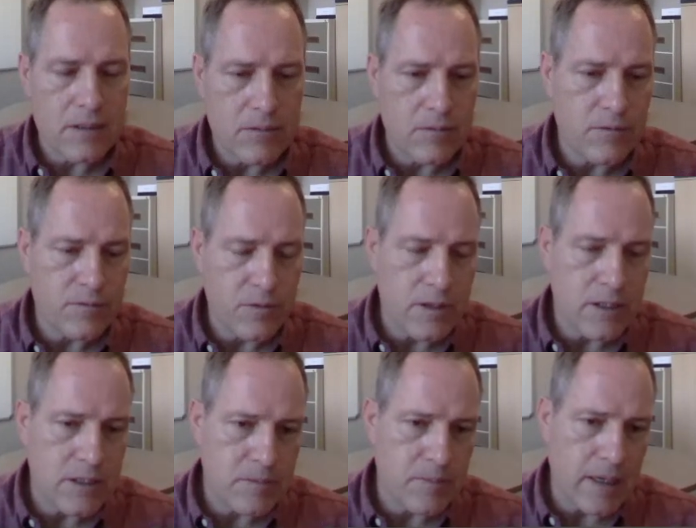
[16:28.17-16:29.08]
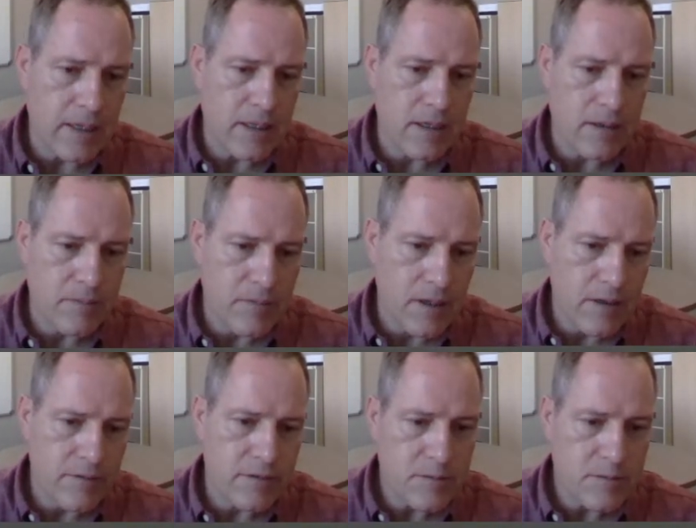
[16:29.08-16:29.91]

I will for each Practicum give